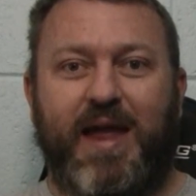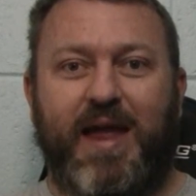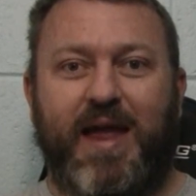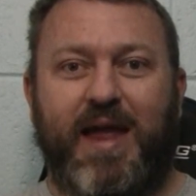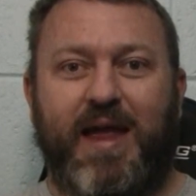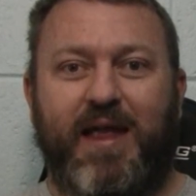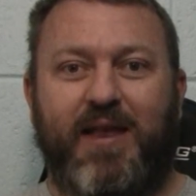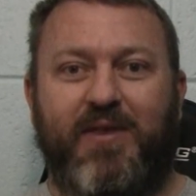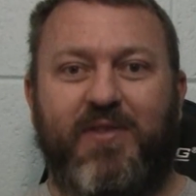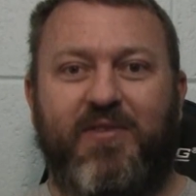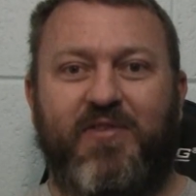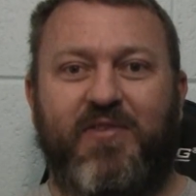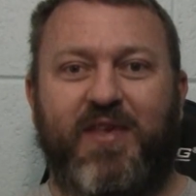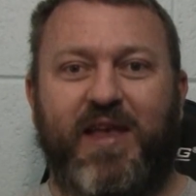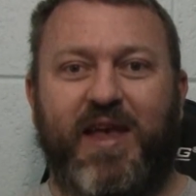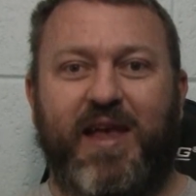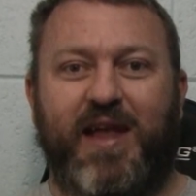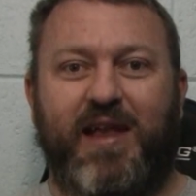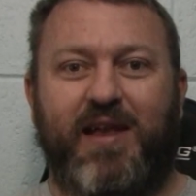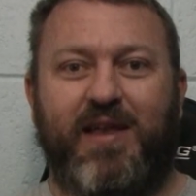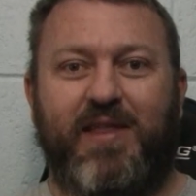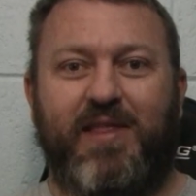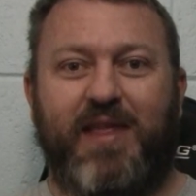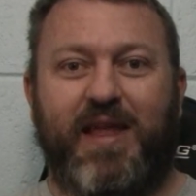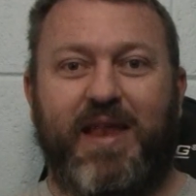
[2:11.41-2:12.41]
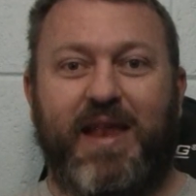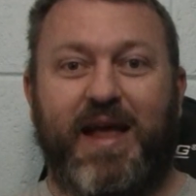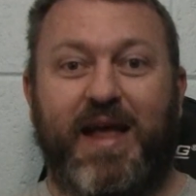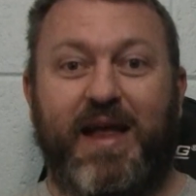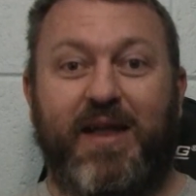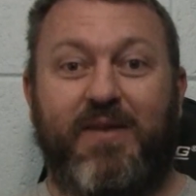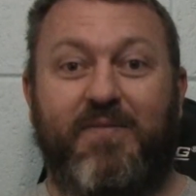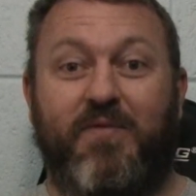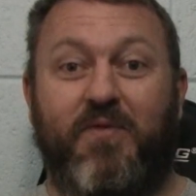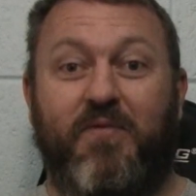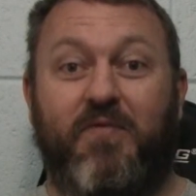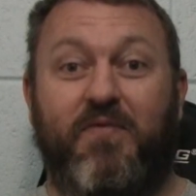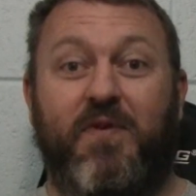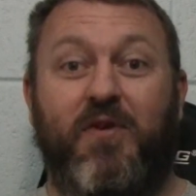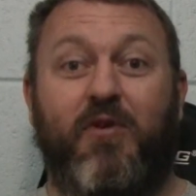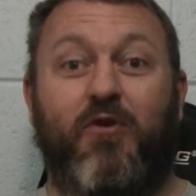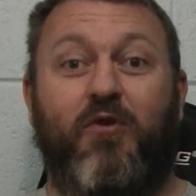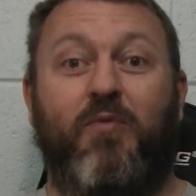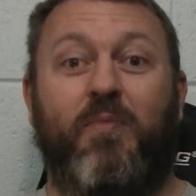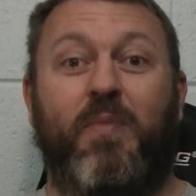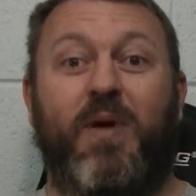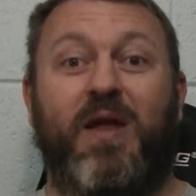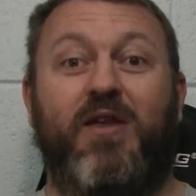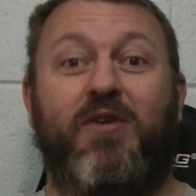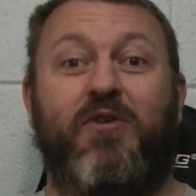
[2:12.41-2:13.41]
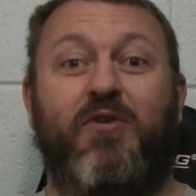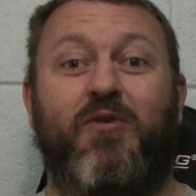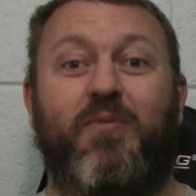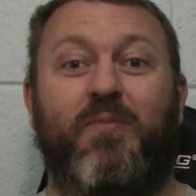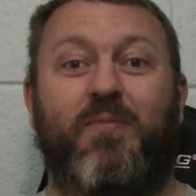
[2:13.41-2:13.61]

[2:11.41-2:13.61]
and said that I had fulfilled my